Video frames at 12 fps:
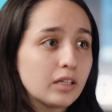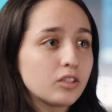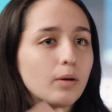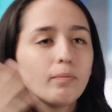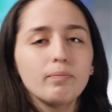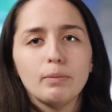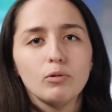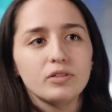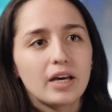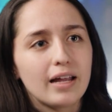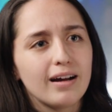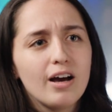Some people
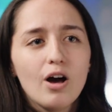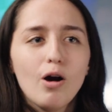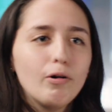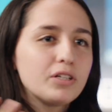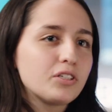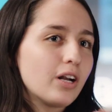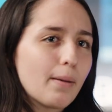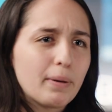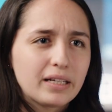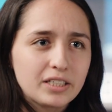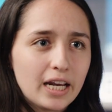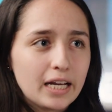said, oh, it's not a
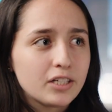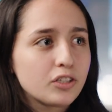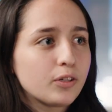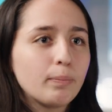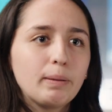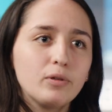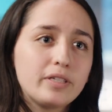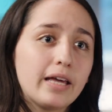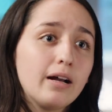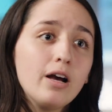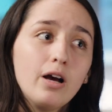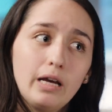big change. Some people
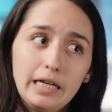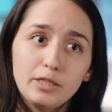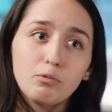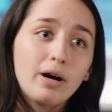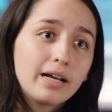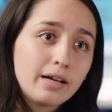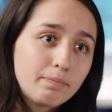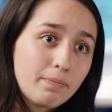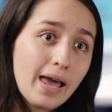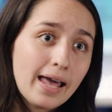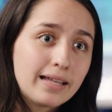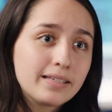said it's quite an
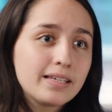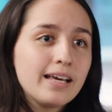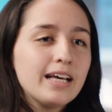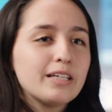advance.